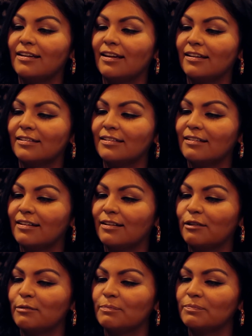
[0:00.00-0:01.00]
And
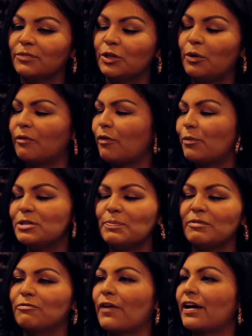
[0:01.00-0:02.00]
I've always
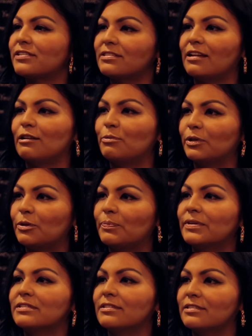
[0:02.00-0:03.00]
been fascinated with the
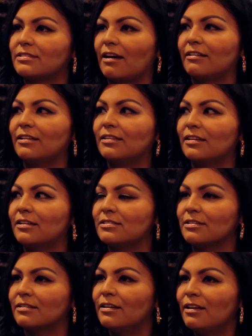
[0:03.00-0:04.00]
business side of things,
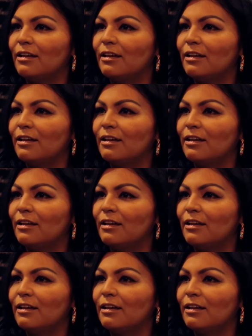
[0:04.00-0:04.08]
and